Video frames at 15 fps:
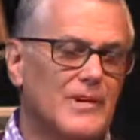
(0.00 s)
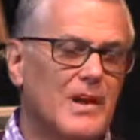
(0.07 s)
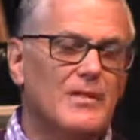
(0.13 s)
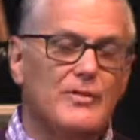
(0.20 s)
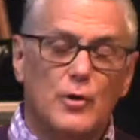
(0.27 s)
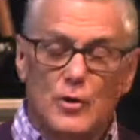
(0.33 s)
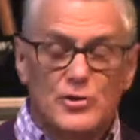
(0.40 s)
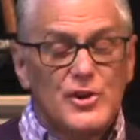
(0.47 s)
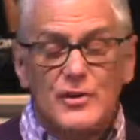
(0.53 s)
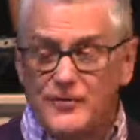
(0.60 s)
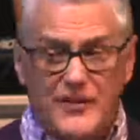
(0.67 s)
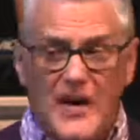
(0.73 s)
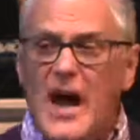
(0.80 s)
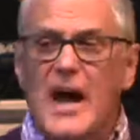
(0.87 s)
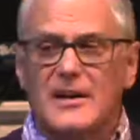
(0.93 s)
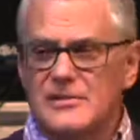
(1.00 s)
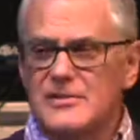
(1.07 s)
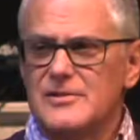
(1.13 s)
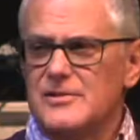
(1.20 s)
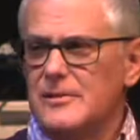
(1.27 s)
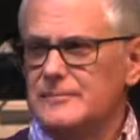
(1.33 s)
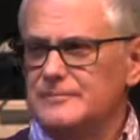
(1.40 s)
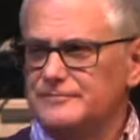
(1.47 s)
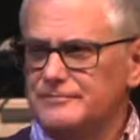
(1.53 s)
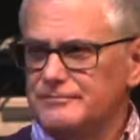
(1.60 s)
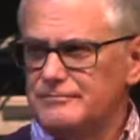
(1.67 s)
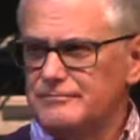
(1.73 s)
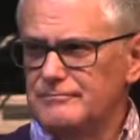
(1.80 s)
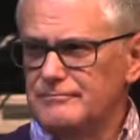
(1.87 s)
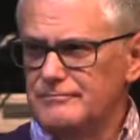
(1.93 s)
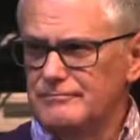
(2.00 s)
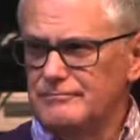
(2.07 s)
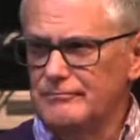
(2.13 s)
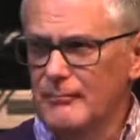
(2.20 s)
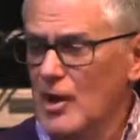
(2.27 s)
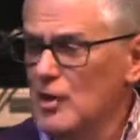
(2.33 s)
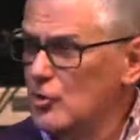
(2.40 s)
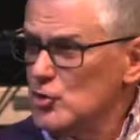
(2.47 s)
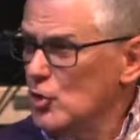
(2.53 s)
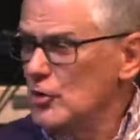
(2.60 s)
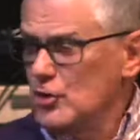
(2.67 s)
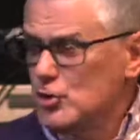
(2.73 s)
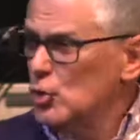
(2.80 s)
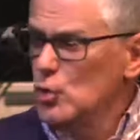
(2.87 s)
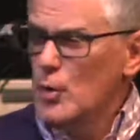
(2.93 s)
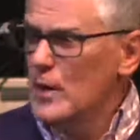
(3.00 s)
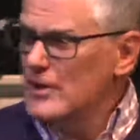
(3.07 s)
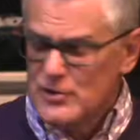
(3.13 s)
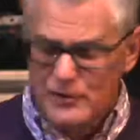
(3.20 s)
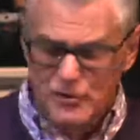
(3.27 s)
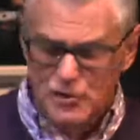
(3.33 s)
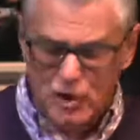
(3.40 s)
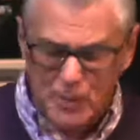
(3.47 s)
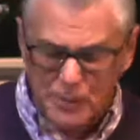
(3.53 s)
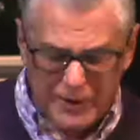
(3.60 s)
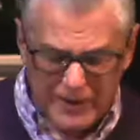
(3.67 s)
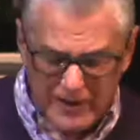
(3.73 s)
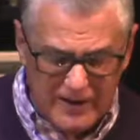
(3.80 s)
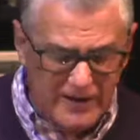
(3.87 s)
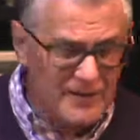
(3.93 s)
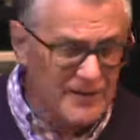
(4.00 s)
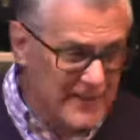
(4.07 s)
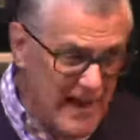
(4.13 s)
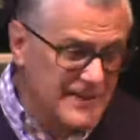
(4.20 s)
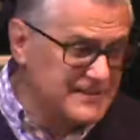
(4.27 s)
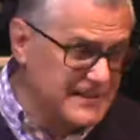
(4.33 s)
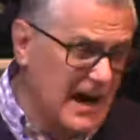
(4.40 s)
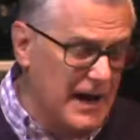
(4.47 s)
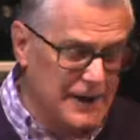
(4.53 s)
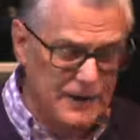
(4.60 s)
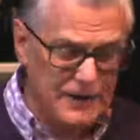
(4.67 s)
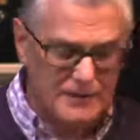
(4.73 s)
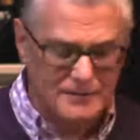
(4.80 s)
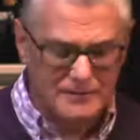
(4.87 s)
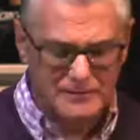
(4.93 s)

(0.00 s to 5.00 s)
Those are the facts. There's only two ways of interpreting that data.